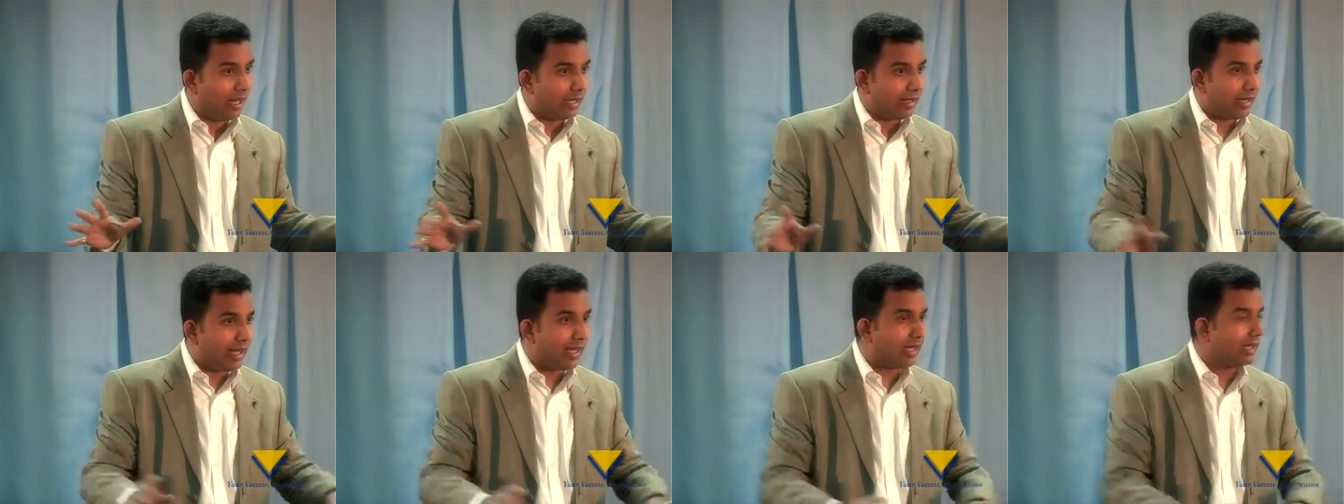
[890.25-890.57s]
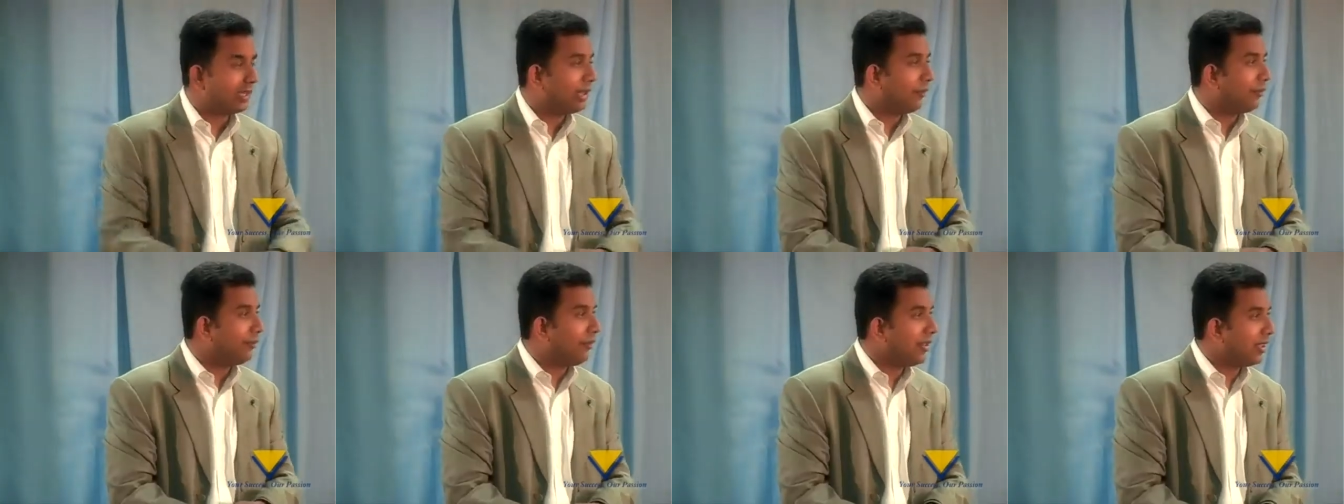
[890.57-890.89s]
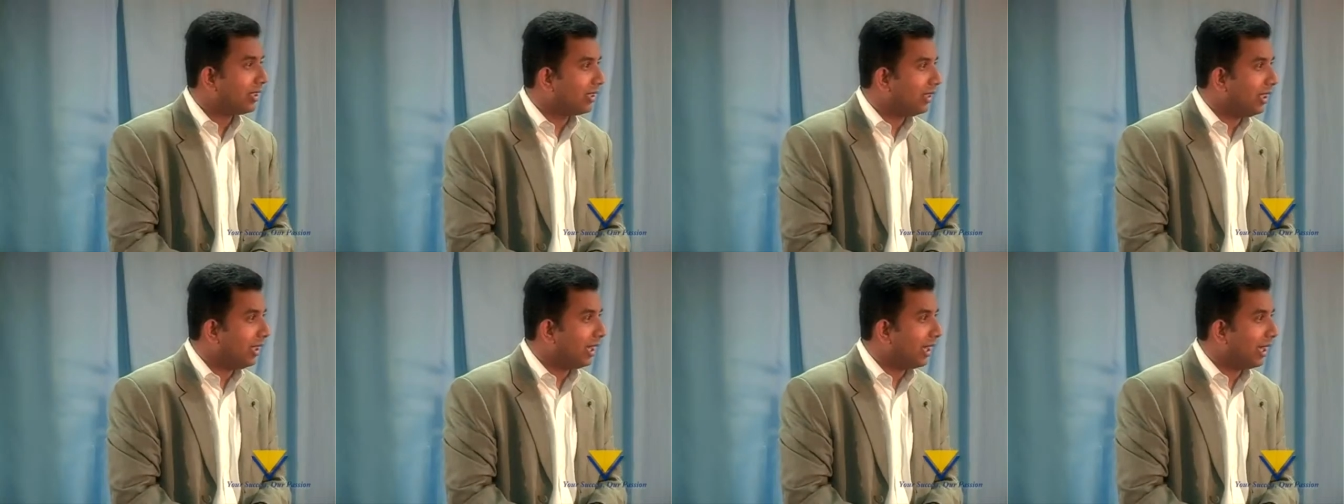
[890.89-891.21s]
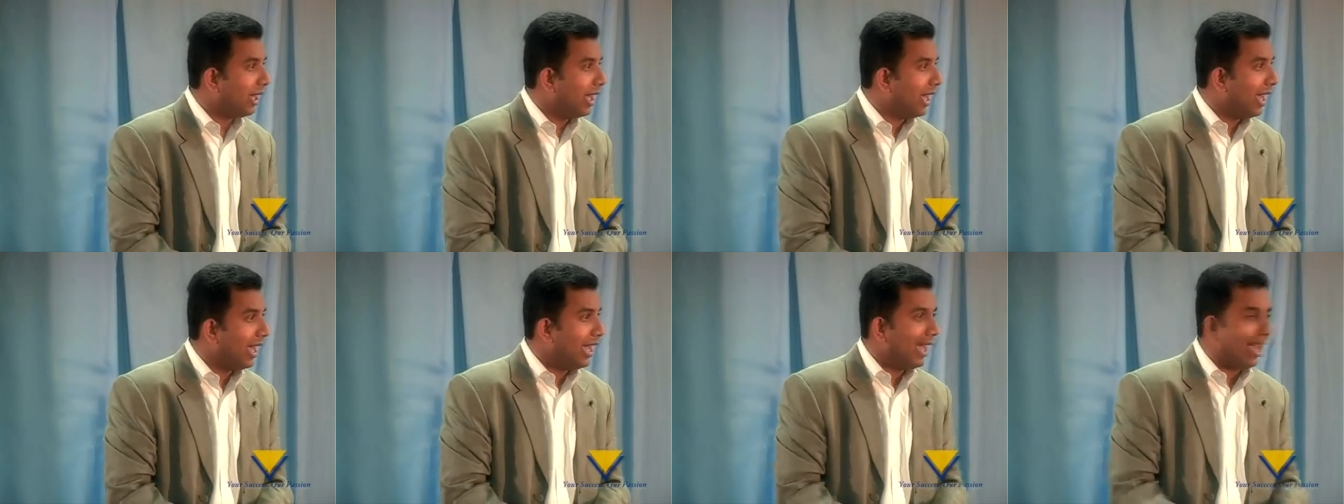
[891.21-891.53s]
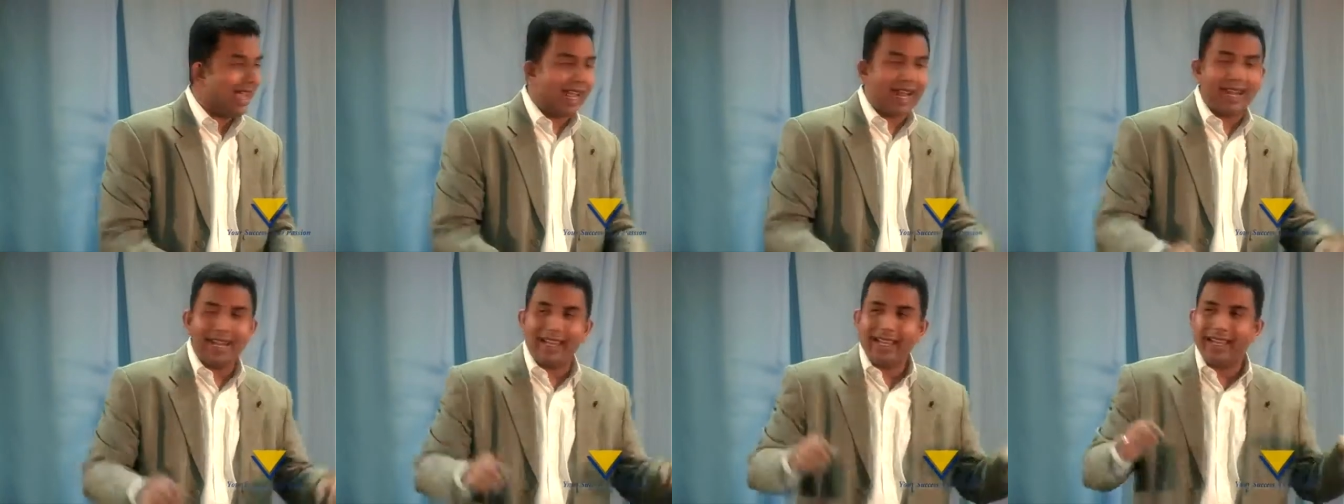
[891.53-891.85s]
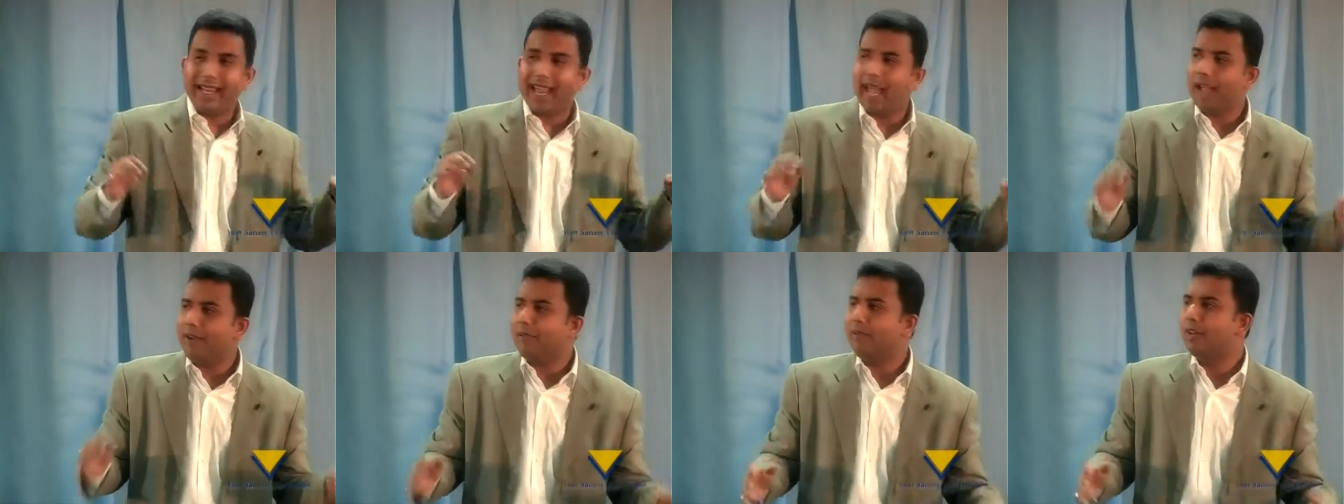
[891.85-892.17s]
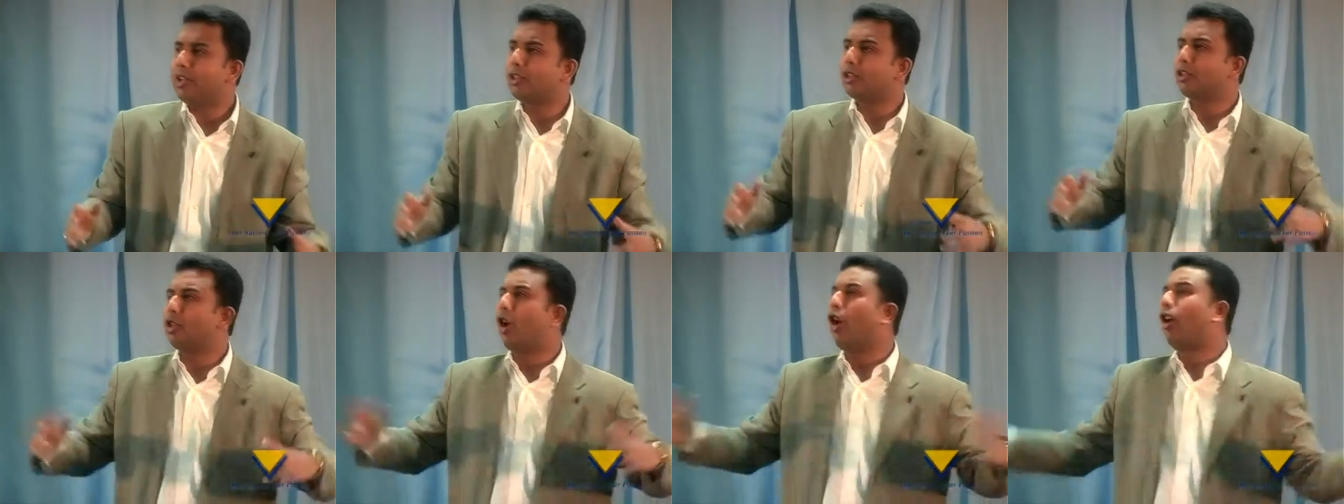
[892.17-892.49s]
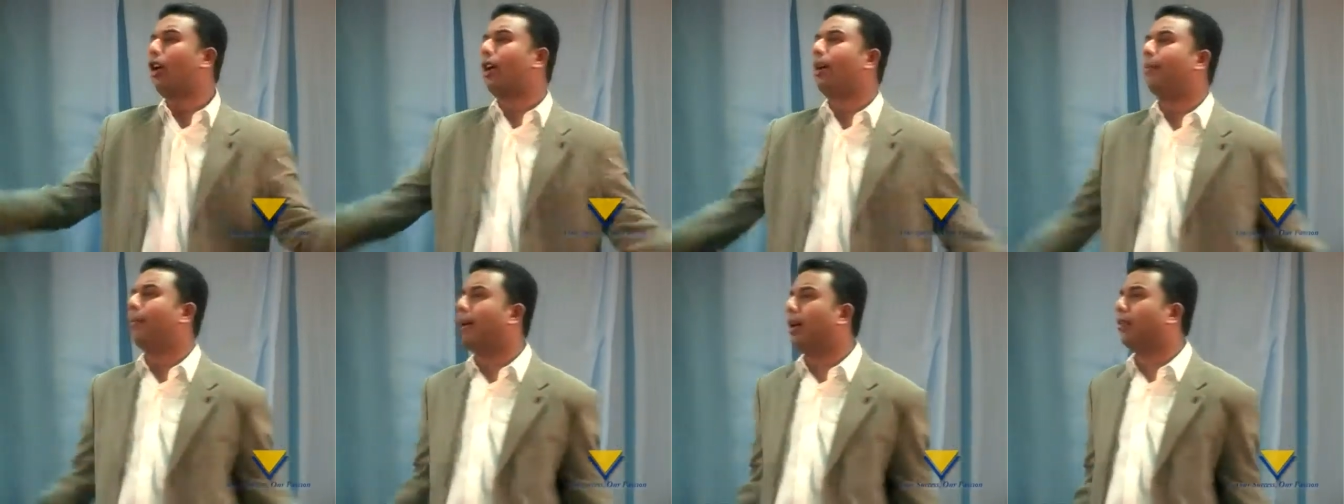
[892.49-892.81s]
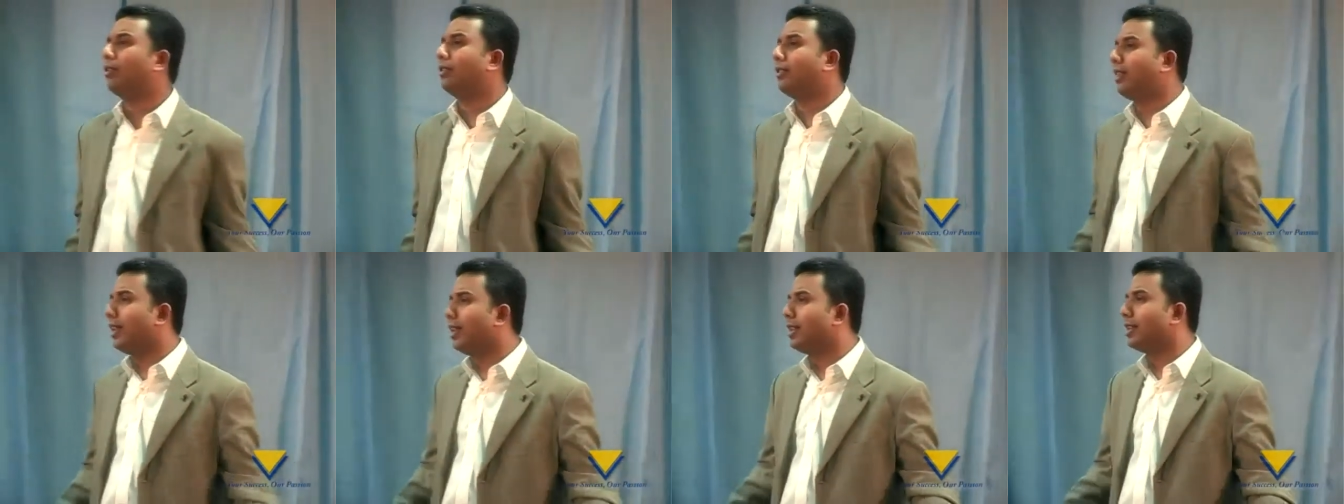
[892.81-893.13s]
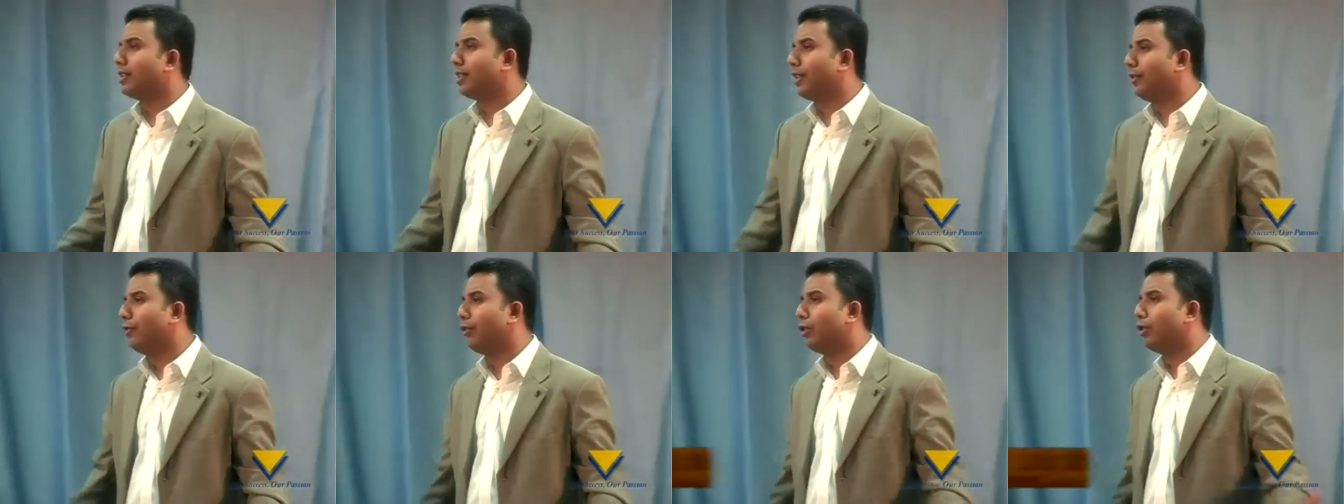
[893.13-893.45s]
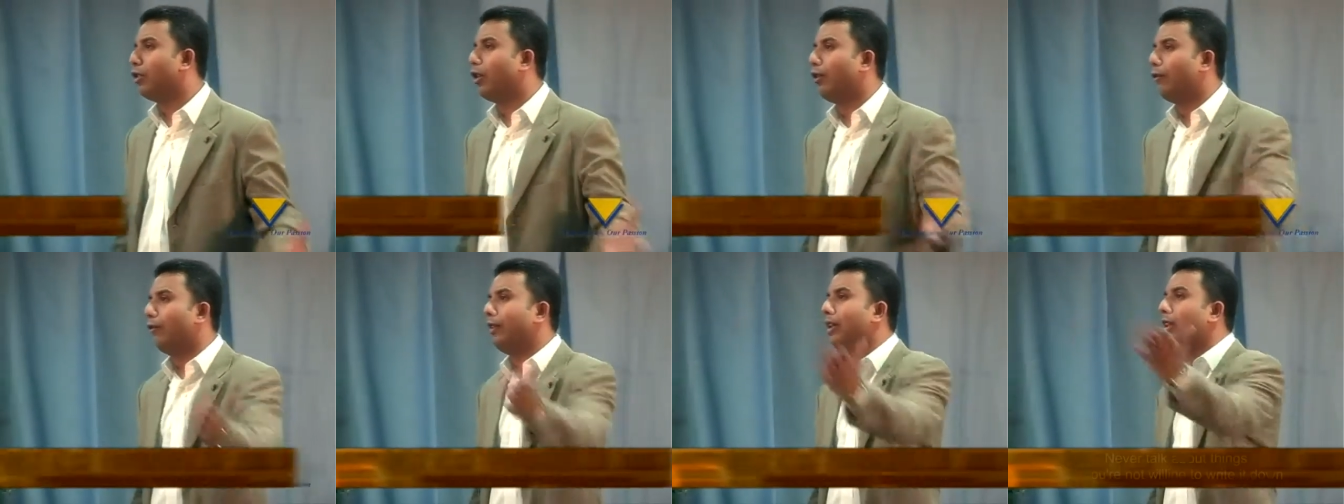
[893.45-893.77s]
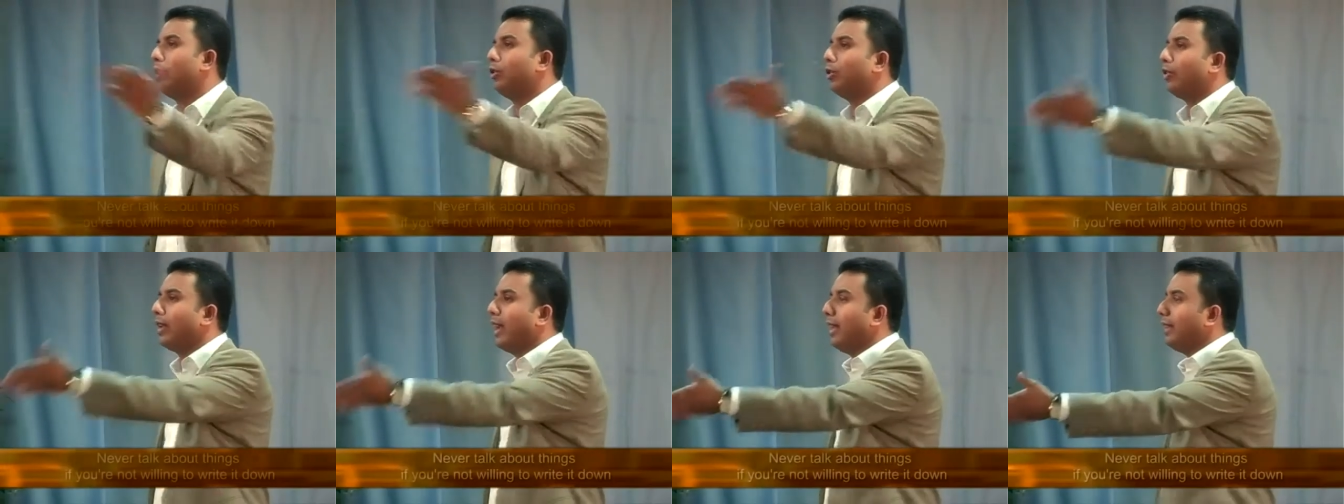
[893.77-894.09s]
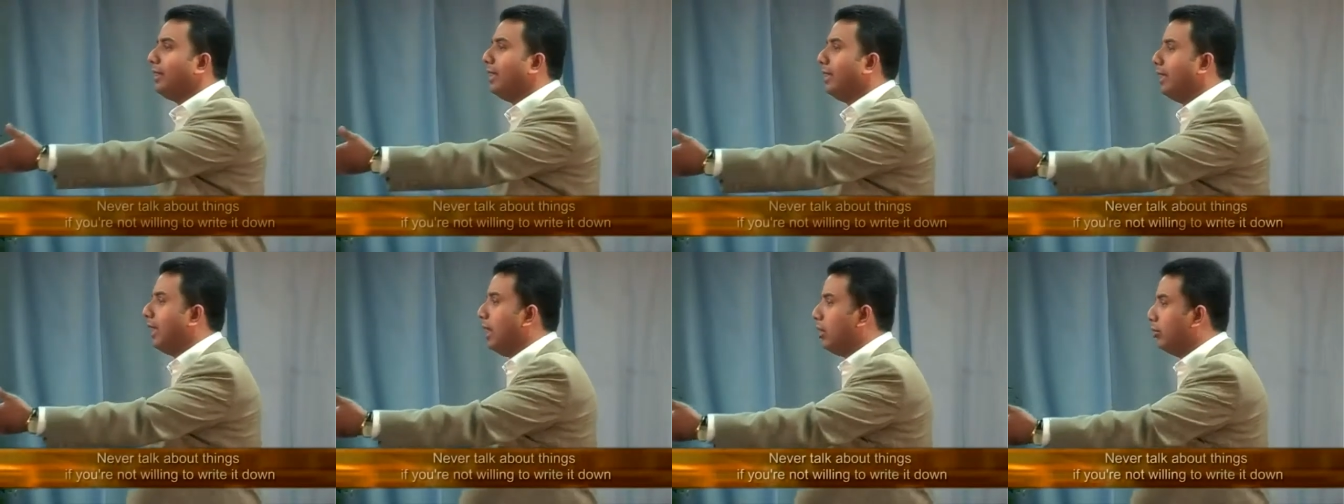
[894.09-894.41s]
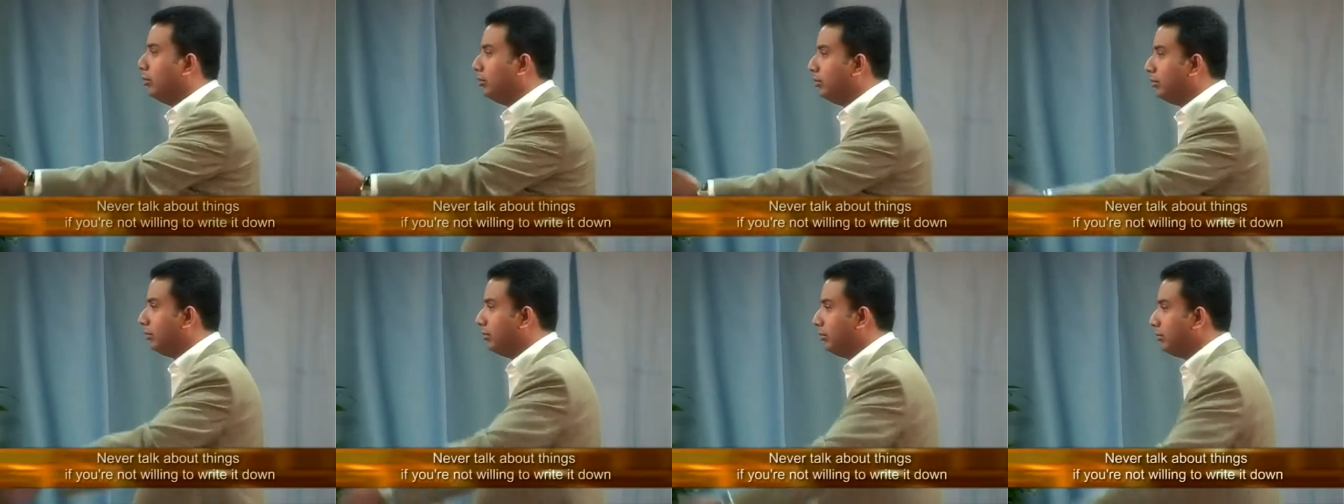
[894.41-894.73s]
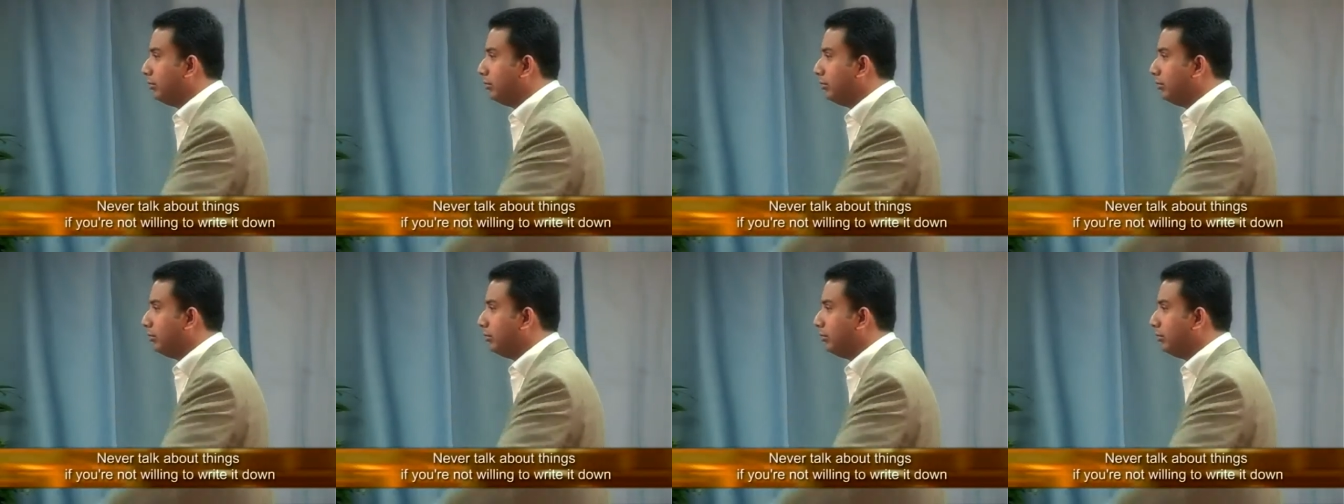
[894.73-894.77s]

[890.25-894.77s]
That's the first thing. And never talk about things if you're not willing to write it down.